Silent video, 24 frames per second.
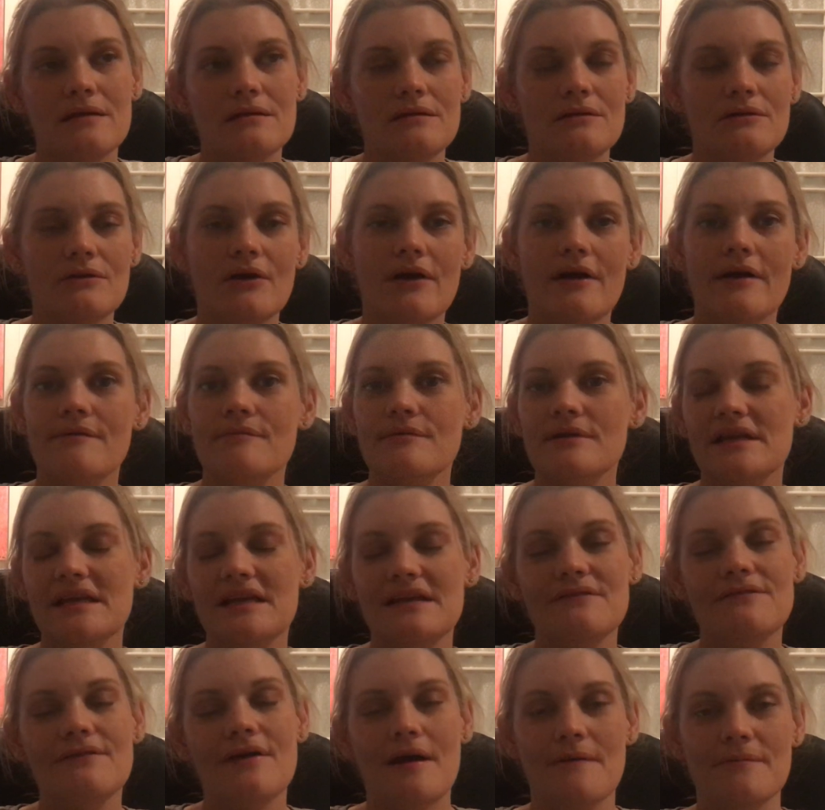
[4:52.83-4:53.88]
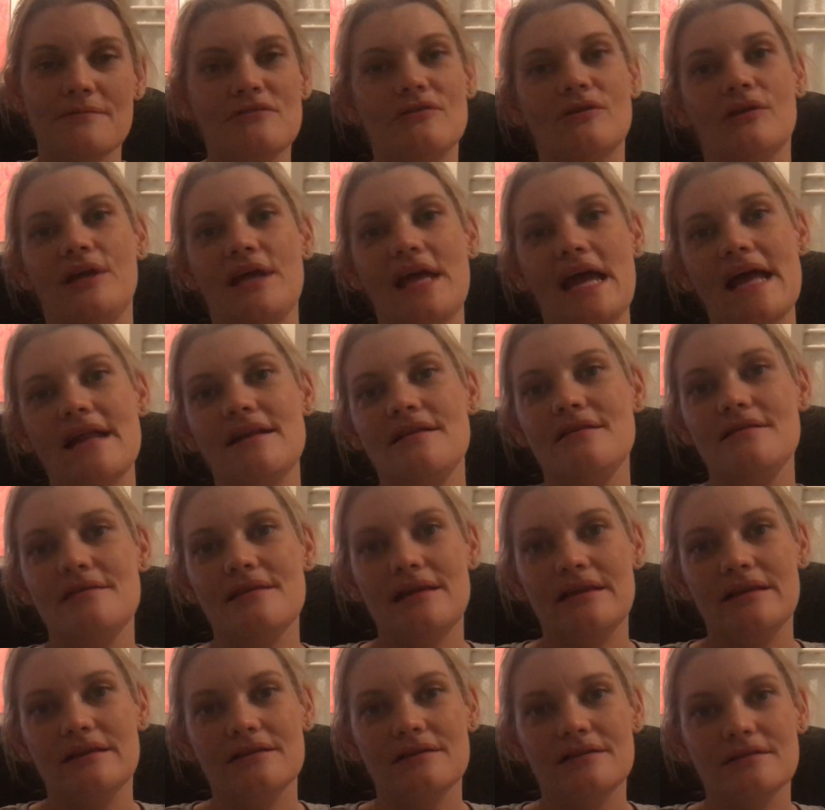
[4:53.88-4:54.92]
I would give absolutely
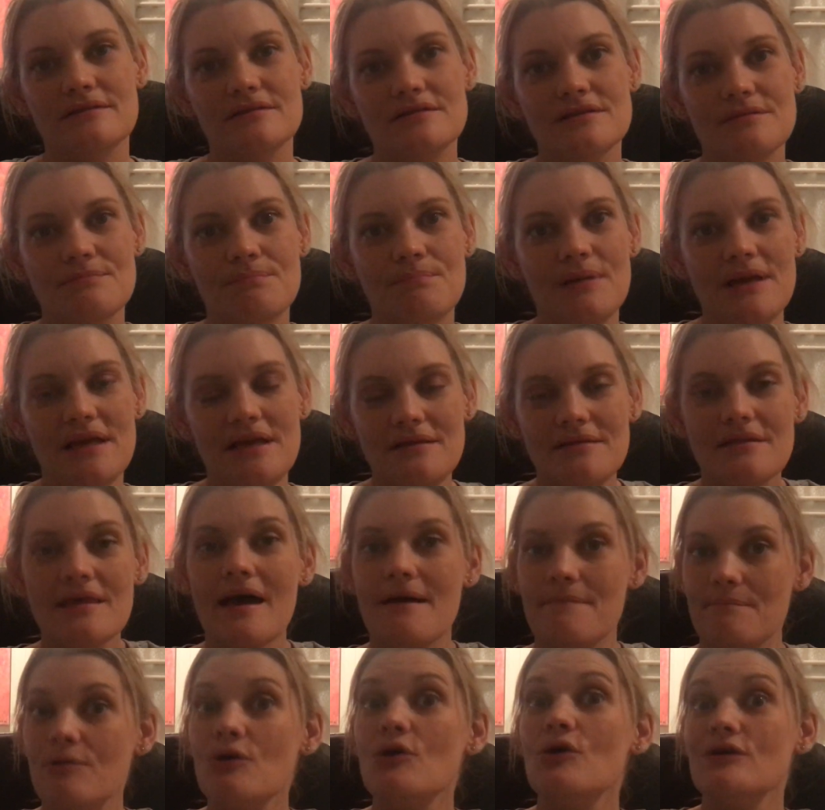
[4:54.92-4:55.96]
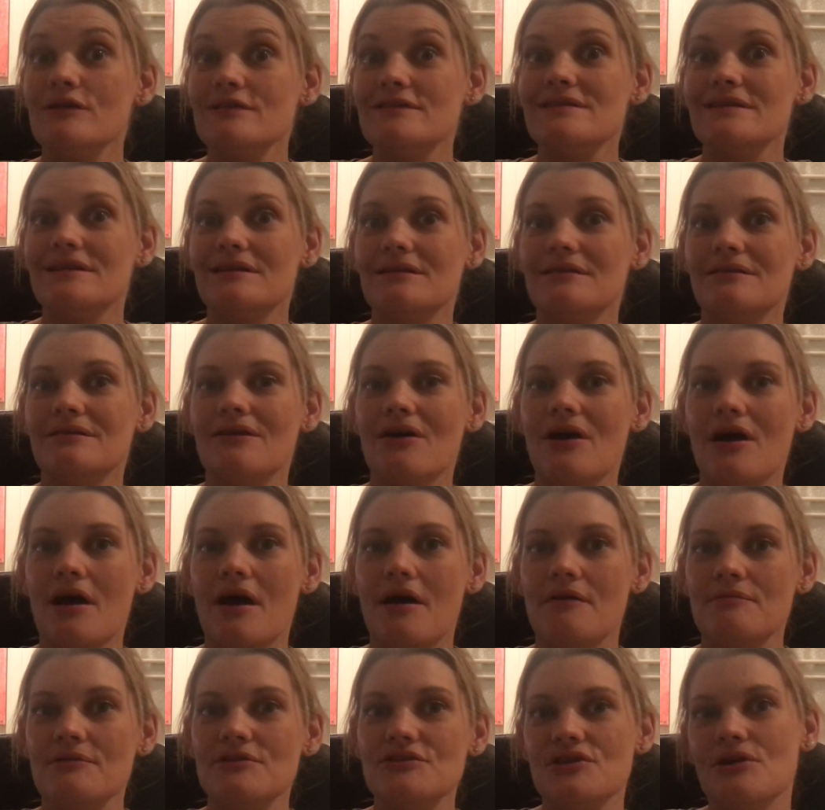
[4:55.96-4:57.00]
anything to be that person.
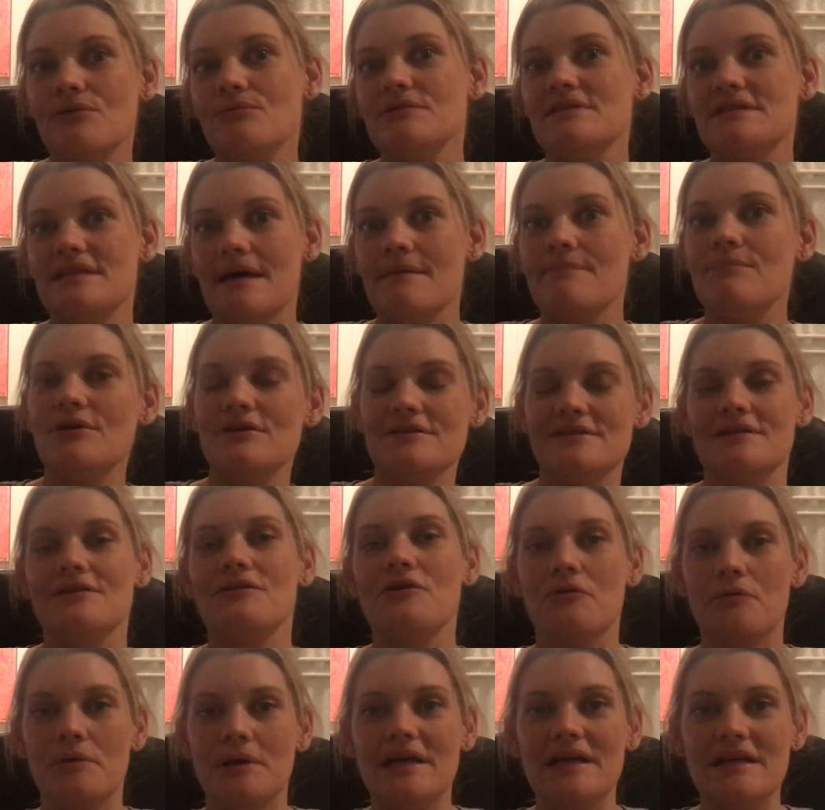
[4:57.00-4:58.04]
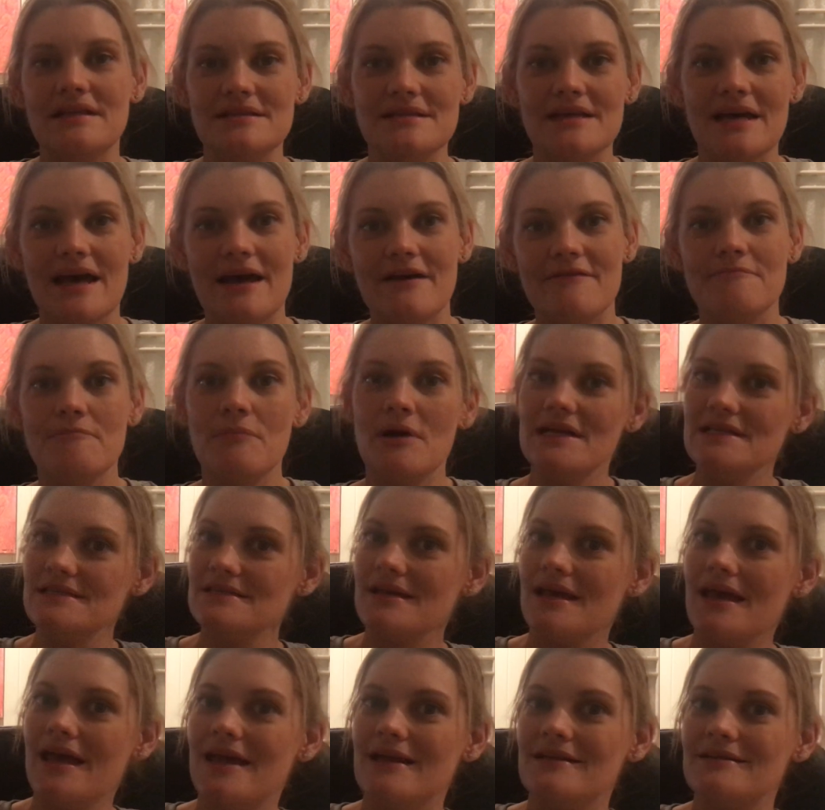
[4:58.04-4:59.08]
I wish I was that person going in to have my
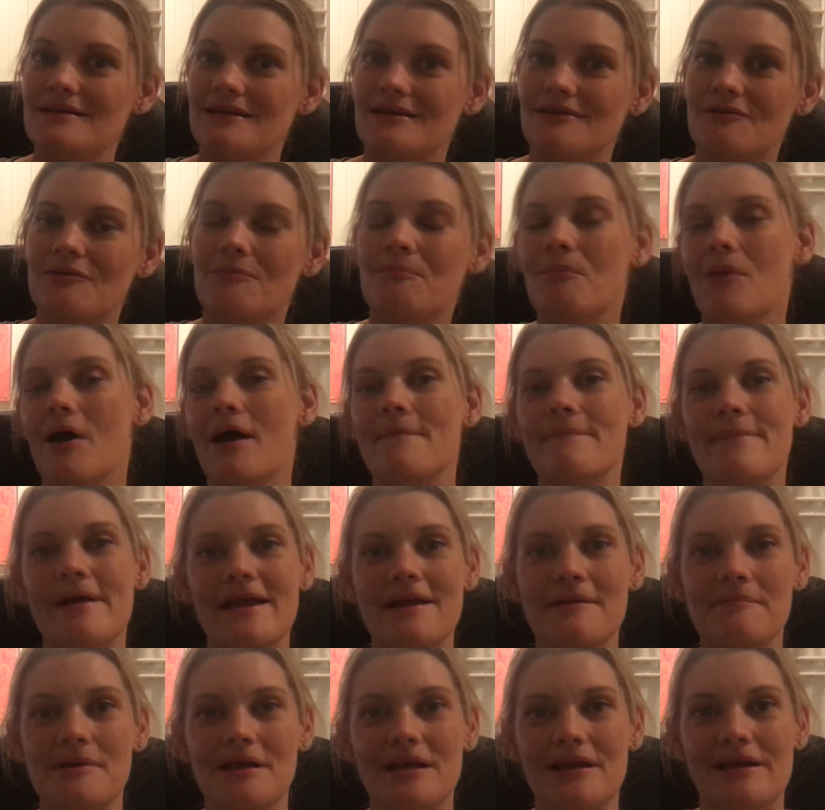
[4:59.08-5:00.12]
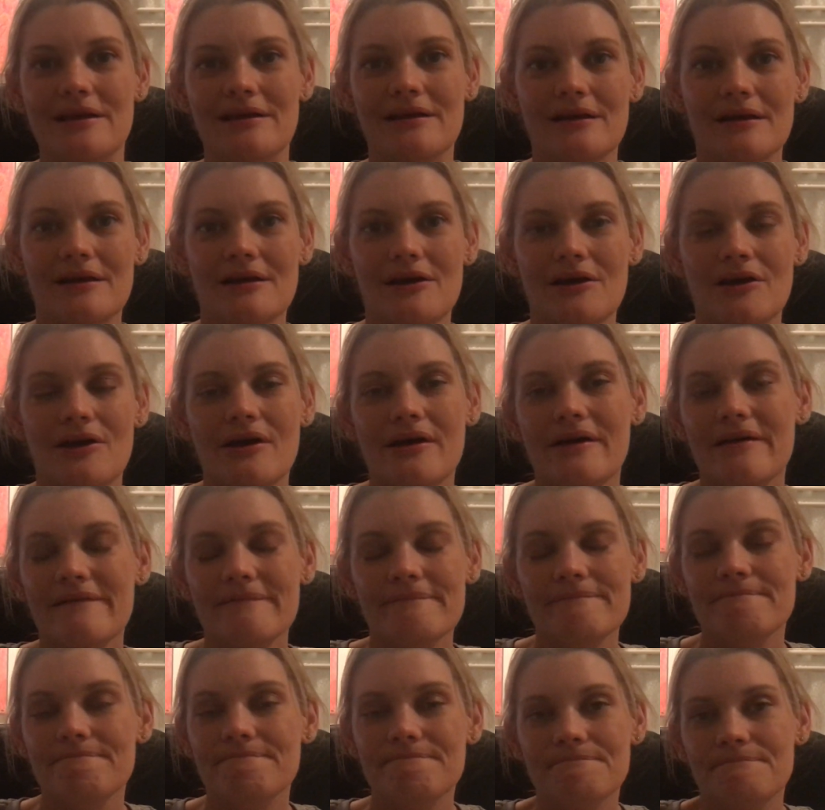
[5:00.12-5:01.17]
scan done on my baby.
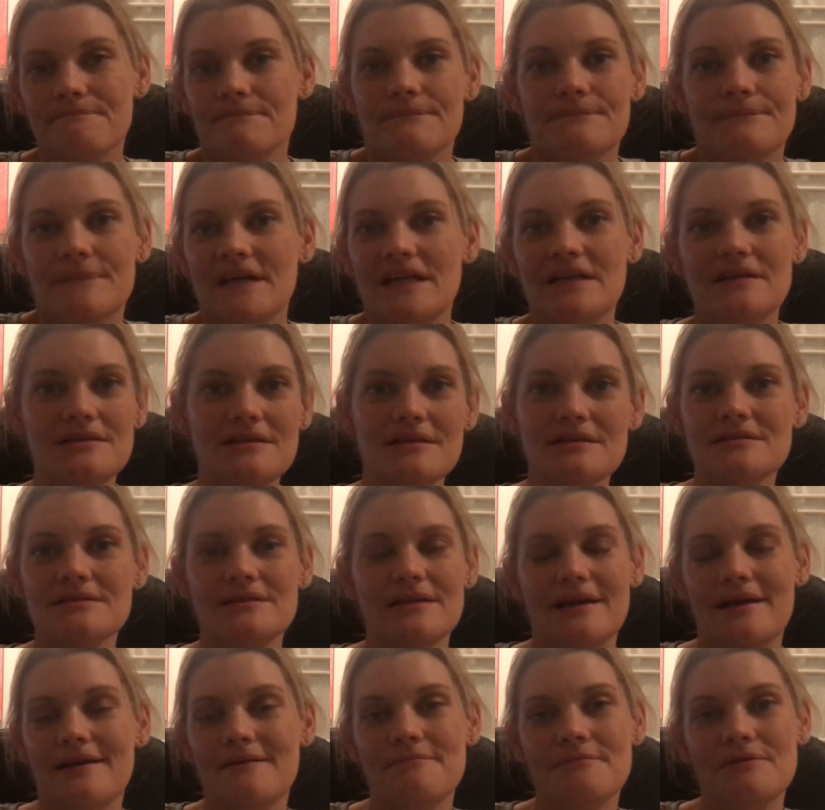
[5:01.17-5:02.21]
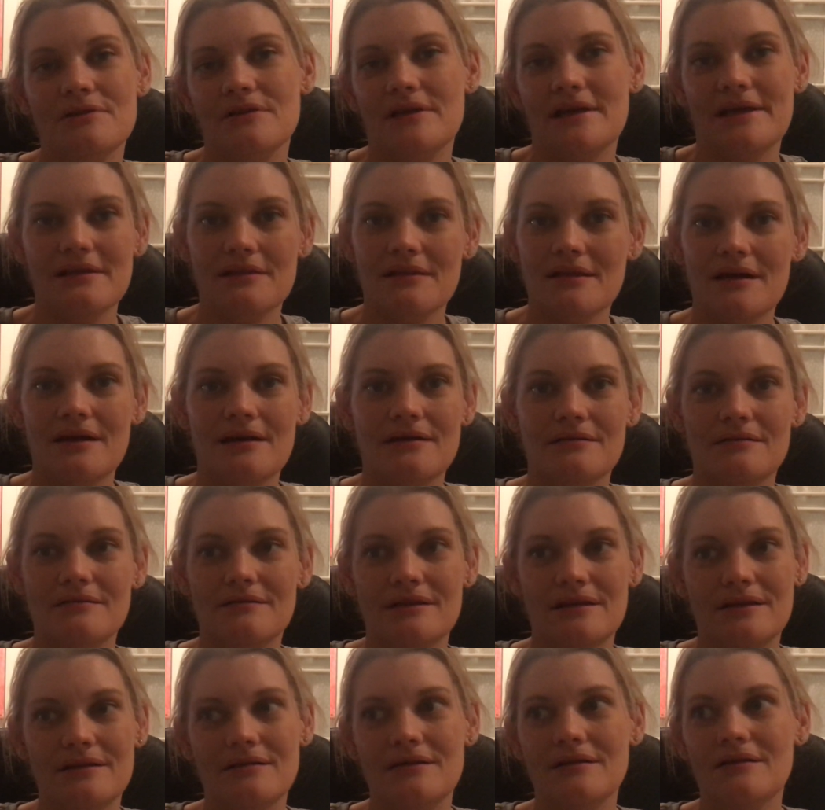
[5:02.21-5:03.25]
But it doesn't happen like that,
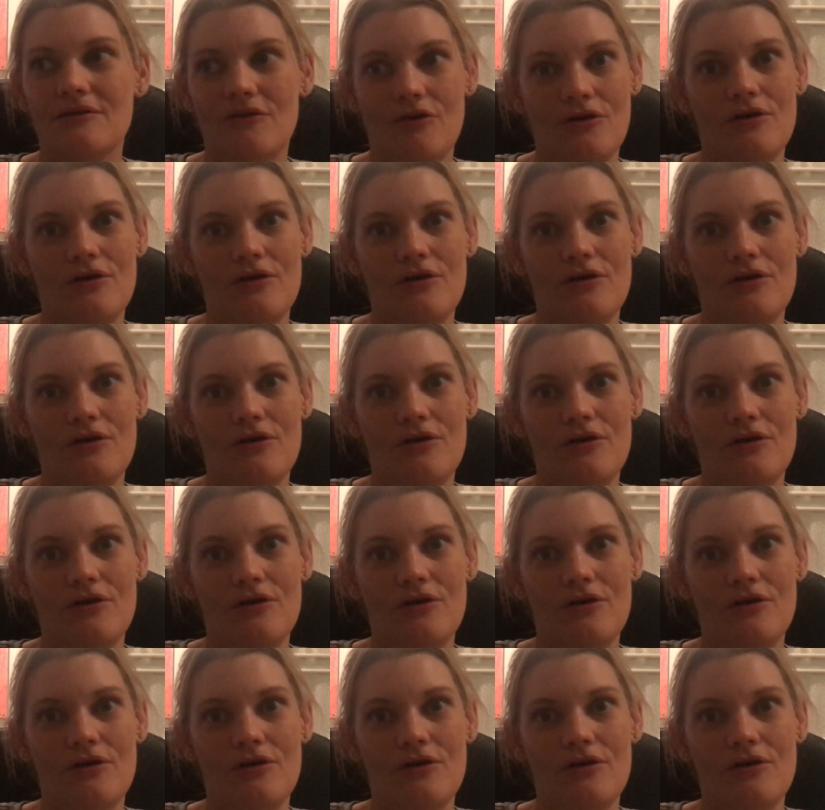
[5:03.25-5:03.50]
and it